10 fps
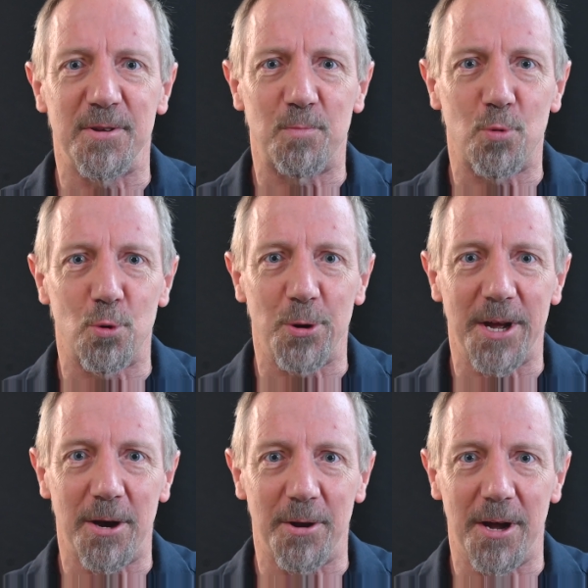is poured
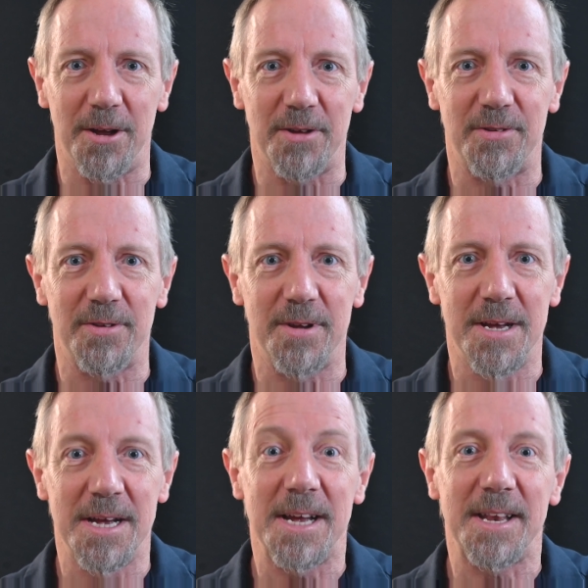out on us,
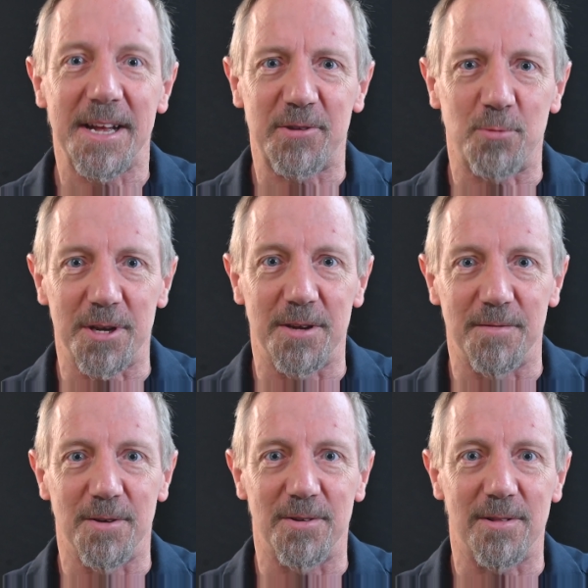and that's what
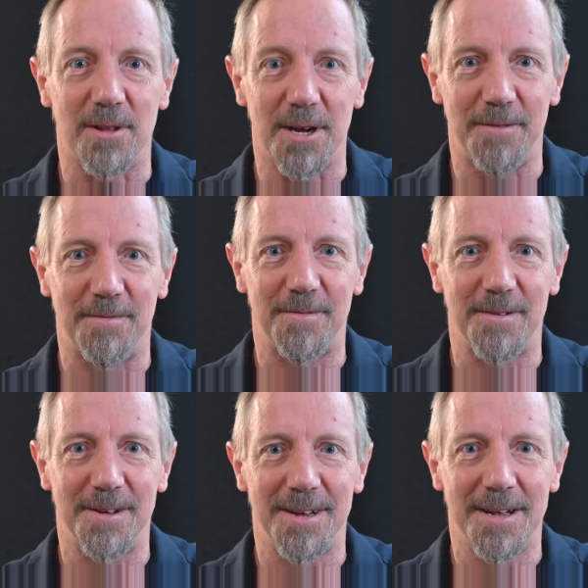gives us life.
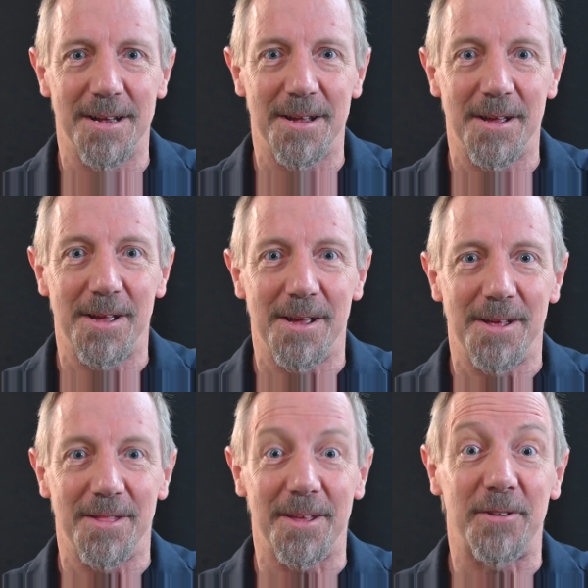
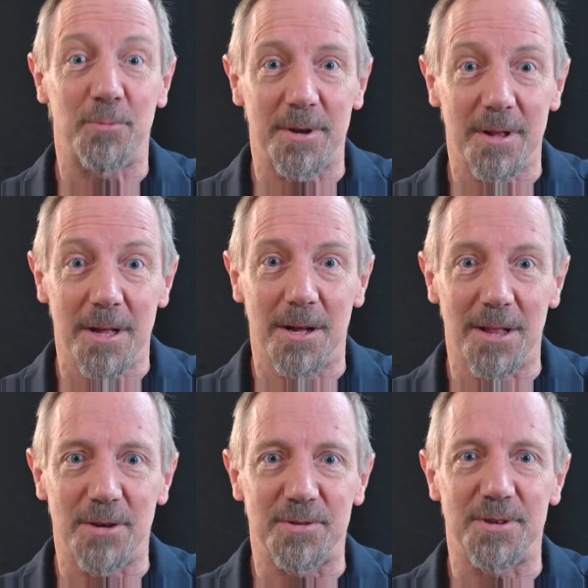That's what
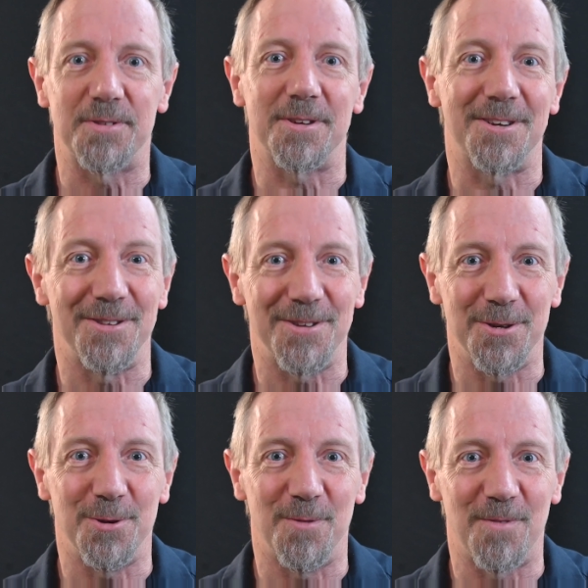allows us to
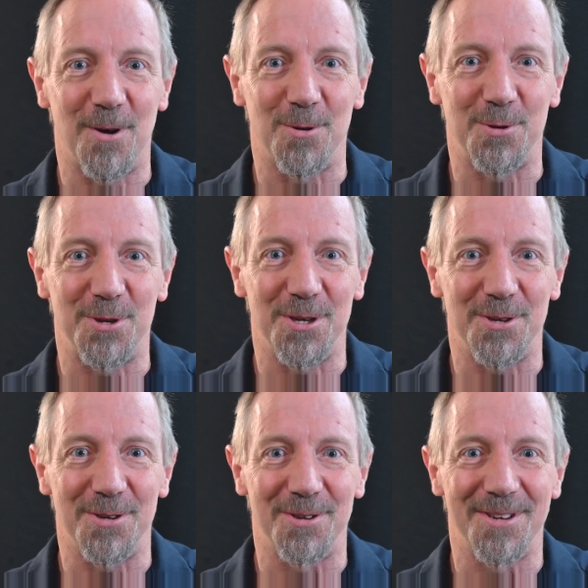continue to follow
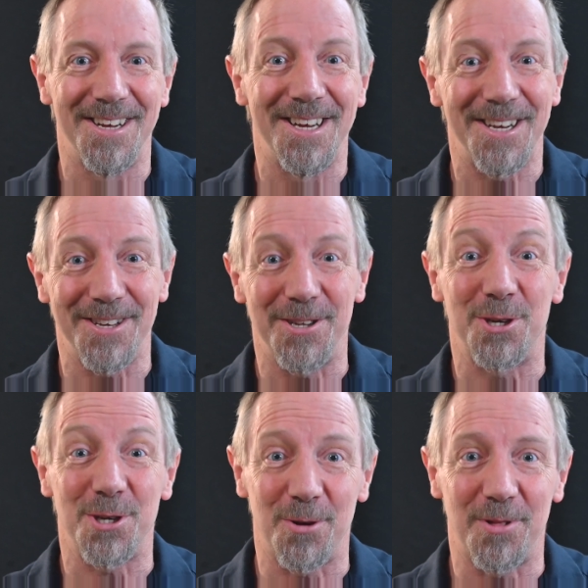Jesus and to
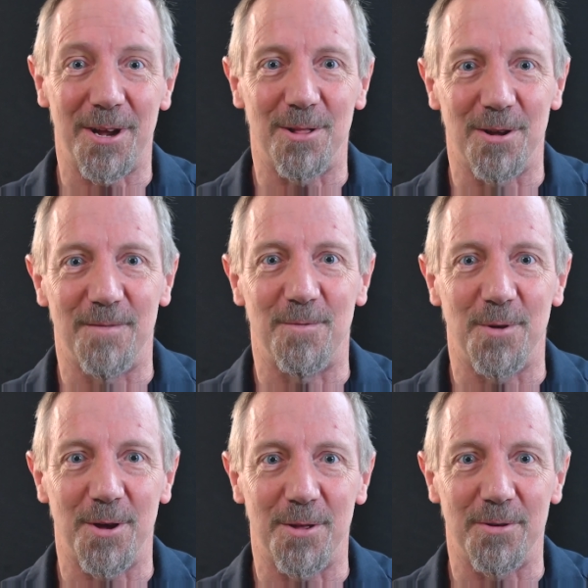share that love
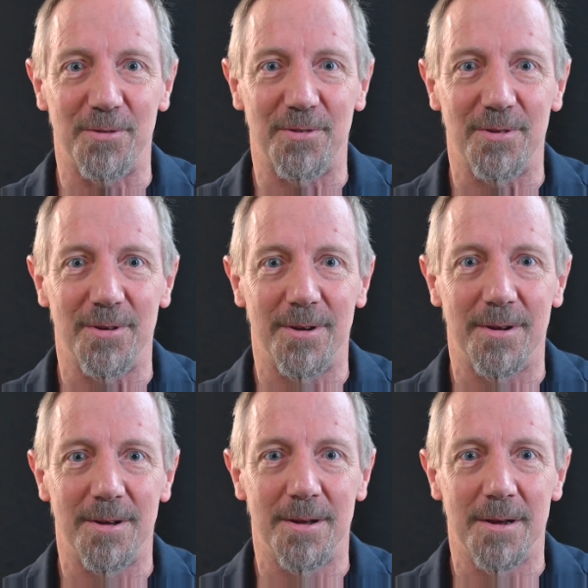with others.
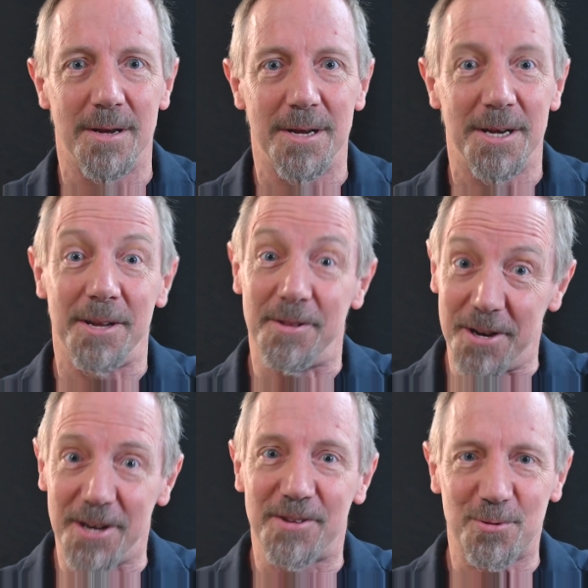In
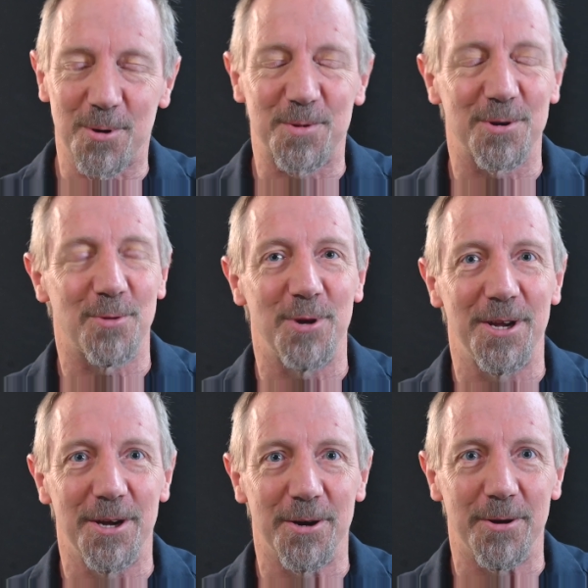today's scripture, we
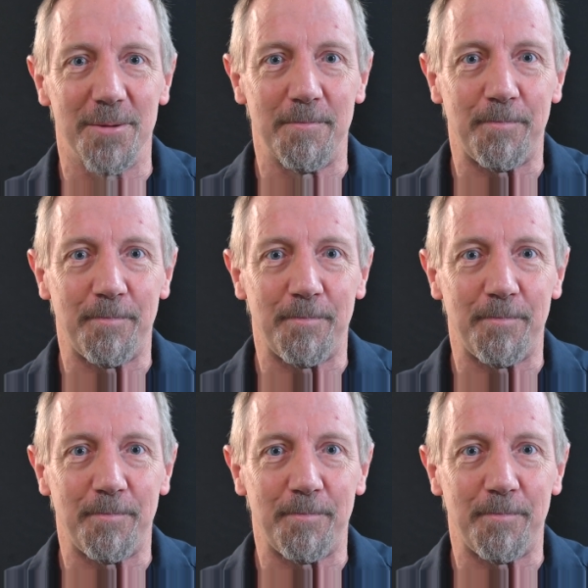hear,